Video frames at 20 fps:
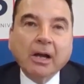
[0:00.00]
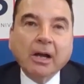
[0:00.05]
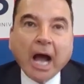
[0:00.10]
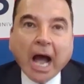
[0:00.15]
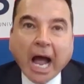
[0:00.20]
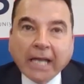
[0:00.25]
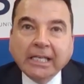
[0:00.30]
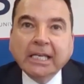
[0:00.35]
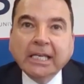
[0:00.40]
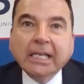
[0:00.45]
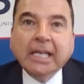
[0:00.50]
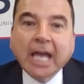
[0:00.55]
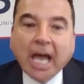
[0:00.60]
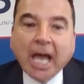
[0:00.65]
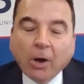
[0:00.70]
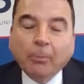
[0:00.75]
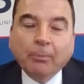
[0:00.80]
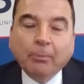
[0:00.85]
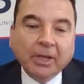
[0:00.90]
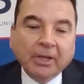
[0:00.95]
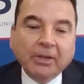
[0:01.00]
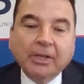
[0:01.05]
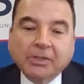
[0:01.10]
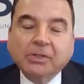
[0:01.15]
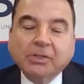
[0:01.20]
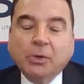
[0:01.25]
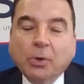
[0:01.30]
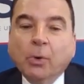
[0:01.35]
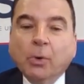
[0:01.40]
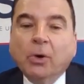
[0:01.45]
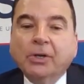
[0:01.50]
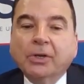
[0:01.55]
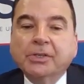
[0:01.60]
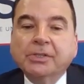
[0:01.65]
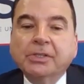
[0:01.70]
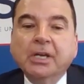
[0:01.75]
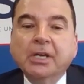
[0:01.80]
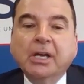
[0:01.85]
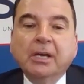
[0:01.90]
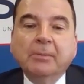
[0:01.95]
I need help in this
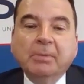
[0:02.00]
course